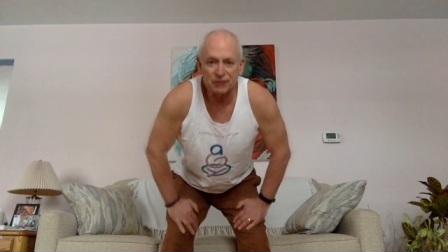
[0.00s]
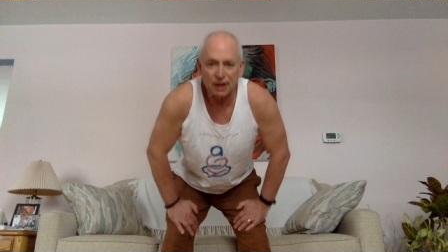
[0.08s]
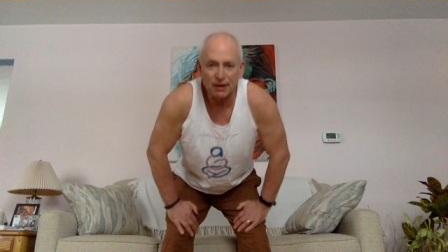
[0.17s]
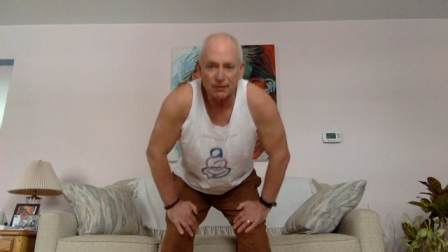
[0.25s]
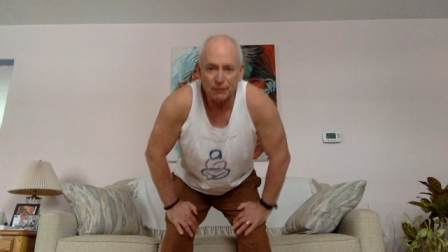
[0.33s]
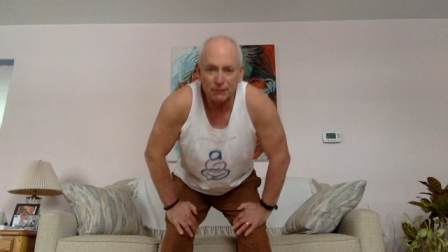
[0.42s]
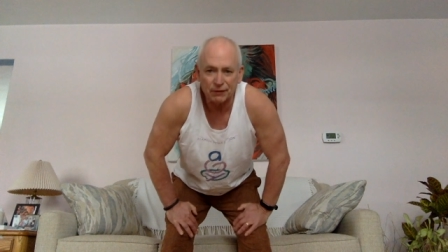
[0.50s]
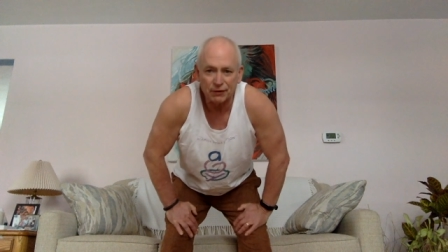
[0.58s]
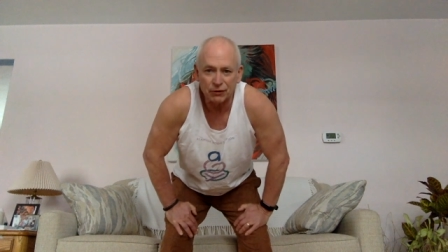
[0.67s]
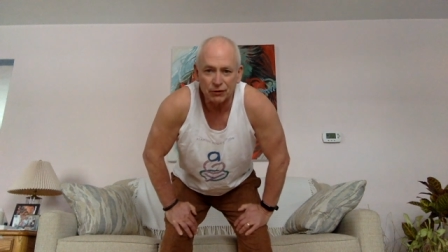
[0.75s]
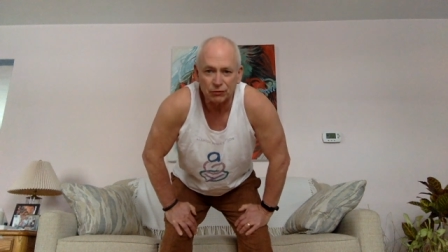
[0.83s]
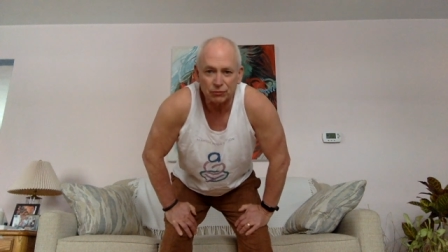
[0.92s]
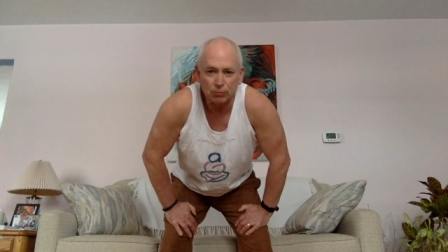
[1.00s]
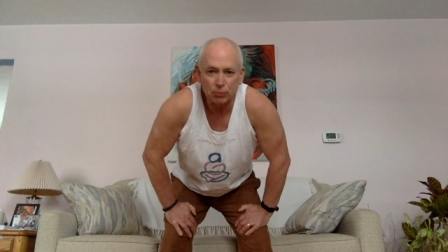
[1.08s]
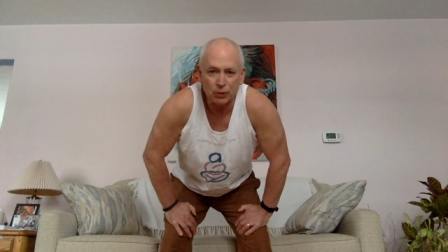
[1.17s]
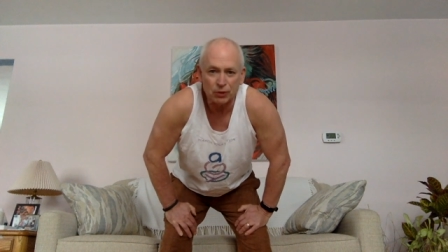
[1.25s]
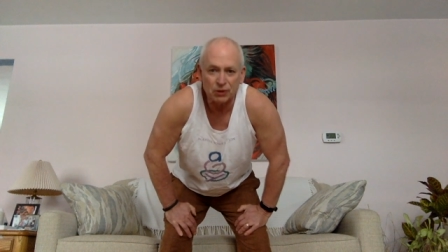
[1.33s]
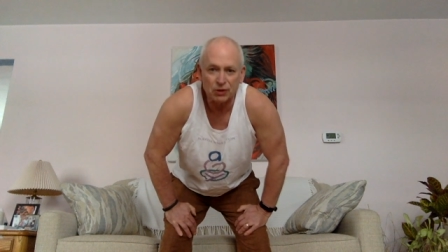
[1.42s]
to have the fingers
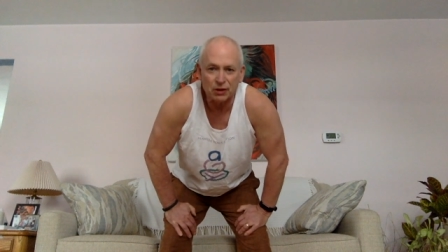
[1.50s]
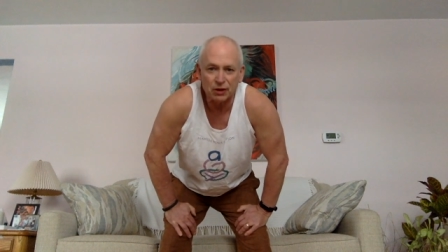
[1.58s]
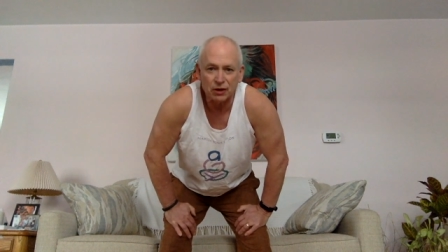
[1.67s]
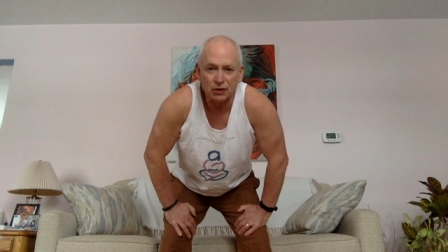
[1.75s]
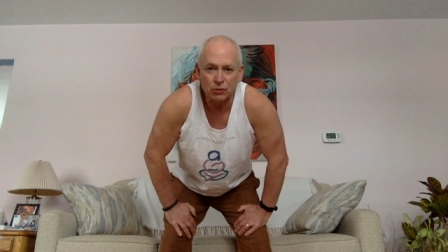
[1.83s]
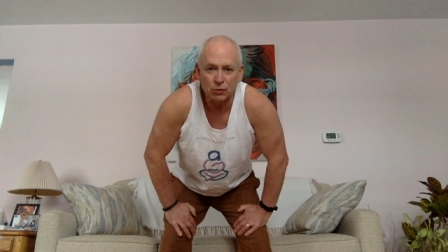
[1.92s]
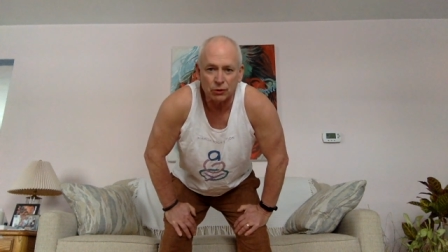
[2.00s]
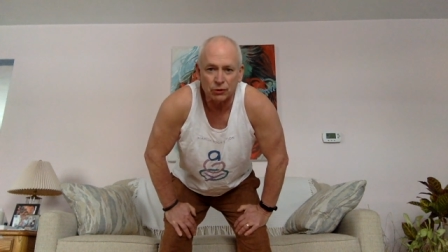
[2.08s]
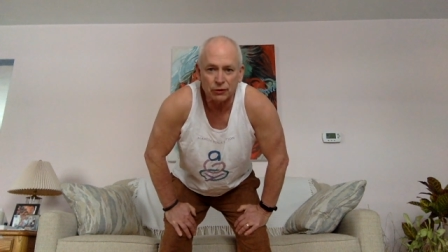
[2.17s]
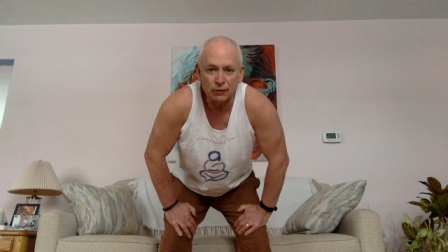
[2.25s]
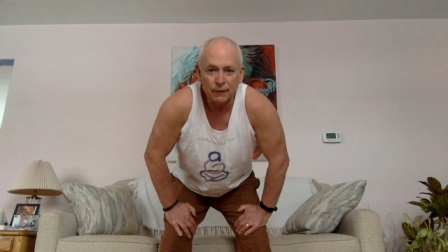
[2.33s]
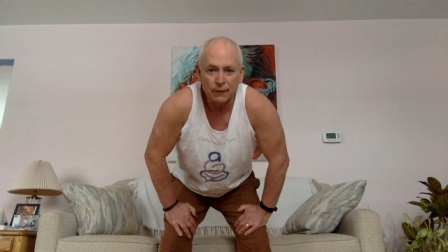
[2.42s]
pointed inward.